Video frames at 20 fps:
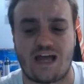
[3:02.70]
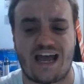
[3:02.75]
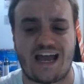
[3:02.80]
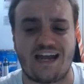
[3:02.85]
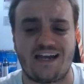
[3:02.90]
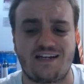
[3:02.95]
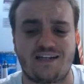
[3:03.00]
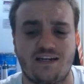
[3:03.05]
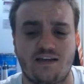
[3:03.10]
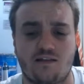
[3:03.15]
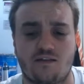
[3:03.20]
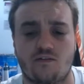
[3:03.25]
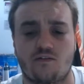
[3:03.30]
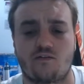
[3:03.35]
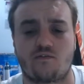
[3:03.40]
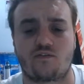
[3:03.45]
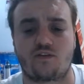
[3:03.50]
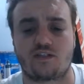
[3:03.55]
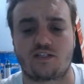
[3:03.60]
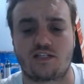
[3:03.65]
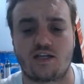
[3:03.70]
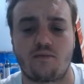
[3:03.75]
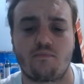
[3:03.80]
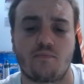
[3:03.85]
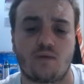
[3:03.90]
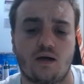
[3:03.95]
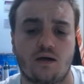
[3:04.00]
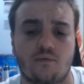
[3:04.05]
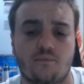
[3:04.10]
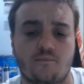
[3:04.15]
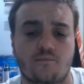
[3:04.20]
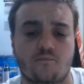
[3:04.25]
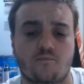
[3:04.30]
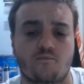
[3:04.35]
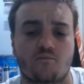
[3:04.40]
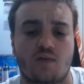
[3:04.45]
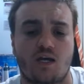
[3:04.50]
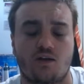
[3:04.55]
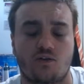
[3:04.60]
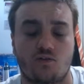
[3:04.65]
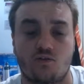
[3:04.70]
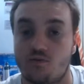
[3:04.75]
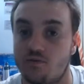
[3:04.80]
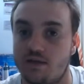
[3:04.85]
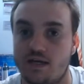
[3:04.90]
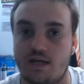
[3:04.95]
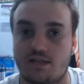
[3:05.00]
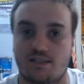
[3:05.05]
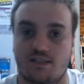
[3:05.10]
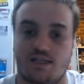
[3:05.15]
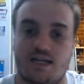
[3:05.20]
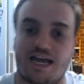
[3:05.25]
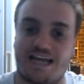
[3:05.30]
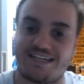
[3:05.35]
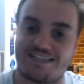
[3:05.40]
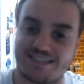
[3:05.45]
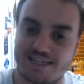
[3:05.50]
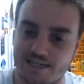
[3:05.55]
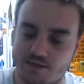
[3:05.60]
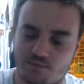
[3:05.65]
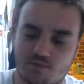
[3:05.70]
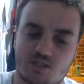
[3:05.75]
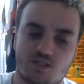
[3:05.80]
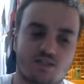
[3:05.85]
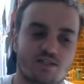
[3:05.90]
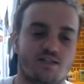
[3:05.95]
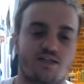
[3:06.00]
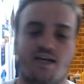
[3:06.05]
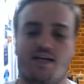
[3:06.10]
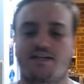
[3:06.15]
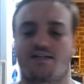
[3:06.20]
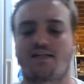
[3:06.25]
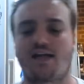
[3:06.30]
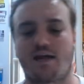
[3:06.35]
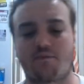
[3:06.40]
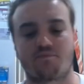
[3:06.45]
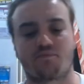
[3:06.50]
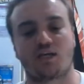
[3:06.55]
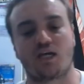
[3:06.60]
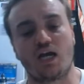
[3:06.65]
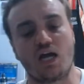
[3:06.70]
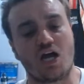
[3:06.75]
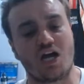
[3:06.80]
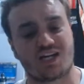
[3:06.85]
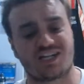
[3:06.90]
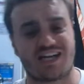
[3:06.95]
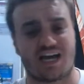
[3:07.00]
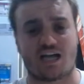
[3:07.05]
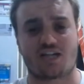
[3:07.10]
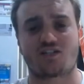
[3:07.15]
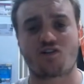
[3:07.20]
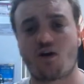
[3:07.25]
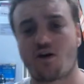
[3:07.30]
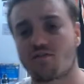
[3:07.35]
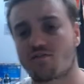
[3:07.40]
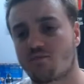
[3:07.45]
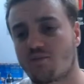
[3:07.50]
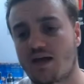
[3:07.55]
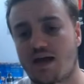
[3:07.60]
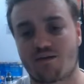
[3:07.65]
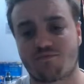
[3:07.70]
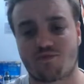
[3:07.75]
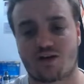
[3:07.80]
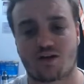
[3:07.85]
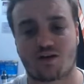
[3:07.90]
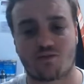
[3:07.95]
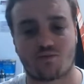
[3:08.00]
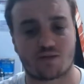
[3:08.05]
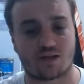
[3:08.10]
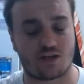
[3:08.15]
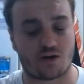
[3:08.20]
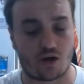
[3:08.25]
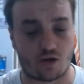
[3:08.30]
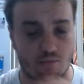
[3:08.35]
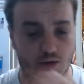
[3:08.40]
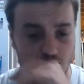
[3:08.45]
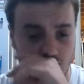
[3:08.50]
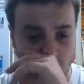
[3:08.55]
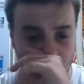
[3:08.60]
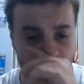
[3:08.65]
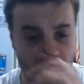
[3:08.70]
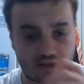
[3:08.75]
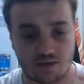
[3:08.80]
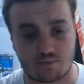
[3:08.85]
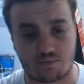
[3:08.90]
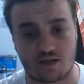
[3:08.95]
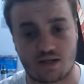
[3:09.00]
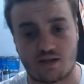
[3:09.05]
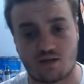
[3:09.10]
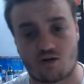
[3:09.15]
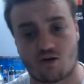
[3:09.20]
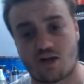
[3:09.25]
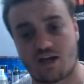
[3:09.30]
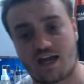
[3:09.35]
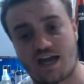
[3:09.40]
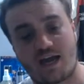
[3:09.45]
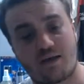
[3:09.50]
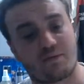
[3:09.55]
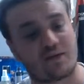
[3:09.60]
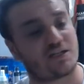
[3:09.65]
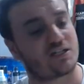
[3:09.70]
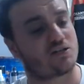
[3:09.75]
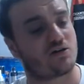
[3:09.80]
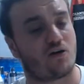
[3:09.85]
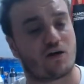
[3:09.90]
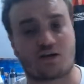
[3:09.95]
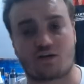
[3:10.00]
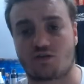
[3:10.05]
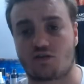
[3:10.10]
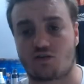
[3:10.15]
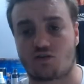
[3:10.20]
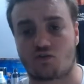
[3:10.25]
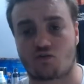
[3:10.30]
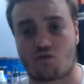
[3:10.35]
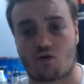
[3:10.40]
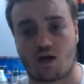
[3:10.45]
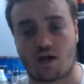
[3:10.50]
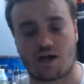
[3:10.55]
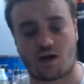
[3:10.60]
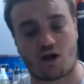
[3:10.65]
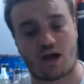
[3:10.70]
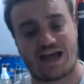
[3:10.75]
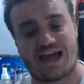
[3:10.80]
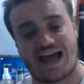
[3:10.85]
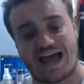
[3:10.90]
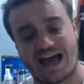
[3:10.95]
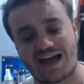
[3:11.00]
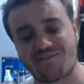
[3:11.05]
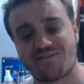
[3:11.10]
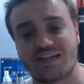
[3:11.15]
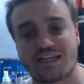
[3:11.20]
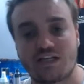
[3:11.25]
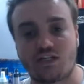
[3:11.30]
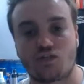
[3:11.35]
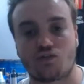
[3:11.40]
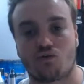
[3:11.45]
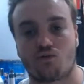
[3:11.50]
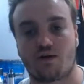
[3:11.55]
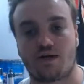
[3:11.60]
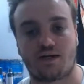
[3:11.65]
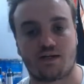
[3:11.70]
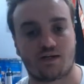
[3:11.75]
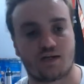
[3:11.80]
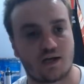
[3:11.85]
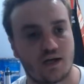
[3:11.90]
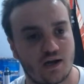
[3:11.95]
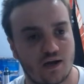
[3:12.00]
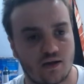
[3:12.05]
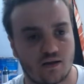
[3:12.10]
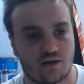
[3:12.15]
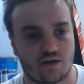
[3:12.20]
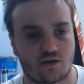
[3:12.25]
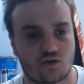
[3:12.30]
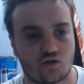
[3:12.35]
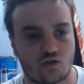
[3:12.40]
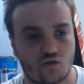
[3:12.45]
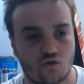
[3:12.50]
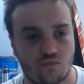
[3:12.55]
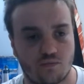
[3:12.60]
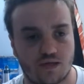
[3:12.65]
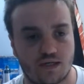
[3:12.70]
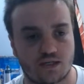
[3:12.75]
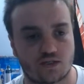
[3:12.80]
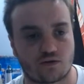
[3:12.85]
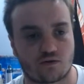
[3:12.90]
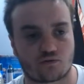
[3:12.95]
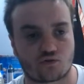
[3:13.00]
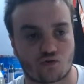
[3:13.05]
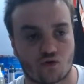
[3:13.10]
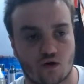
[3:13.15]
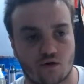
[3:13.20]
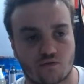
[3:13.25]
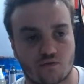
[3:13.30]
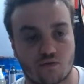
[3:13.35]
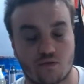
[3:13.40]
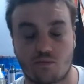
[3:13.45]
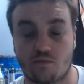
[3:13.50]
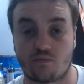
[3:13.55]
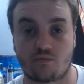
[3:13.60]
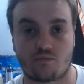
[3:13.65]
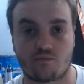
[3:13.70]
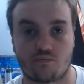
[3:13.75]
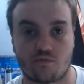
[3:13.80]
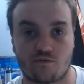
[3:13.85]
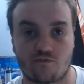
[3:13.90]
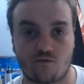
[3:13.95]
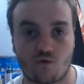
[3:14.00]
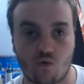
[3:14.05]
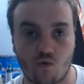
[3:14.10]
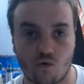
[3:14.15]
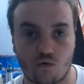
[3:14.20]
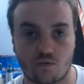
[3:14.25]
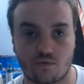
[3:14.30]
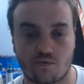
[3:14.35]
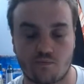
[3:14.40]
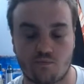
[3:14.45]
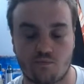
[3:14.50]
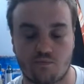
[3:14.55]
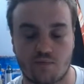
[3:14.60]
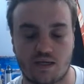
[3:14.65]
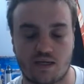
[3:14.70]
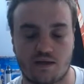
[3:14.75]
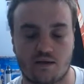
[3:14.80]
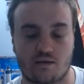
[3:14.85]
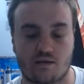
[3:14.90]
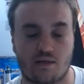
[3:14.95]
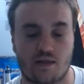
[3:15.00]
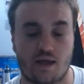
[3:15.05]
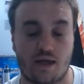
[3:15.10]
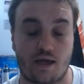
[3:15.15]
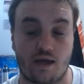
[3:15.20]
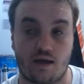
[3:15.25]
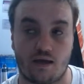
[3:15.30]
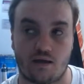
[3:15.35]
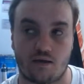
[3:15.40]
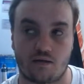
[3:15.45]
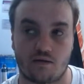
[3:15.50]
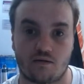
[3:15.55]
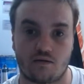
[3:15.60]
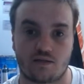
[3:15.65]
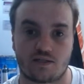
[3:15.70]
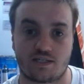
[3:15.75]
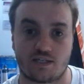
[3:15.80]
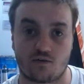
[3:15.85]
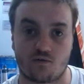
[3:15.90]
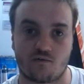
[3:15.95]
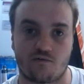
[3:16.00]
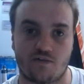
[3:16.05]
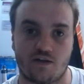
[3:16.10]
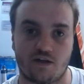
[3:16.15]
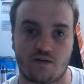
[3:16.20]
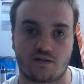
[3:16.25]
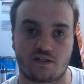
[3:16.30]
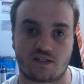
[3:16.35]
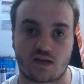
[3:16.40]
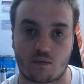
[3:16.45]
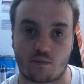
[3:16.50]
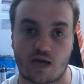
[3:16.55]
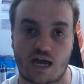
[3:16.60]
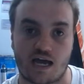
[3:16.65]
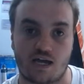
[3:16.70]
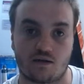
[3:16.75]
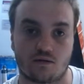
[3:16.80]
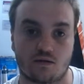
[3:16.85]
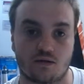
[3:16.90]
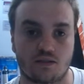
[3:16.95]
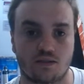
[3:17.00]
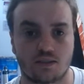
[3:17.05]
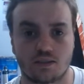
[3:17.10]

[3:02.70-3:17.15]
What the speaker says: 18th of December 2018, which is today's day. So yeah, aside from that, I don't really know much about the beer. I am excited to try it. I have enjoyed the two beers I've tried from them before, being their Single Fin Summer Ale,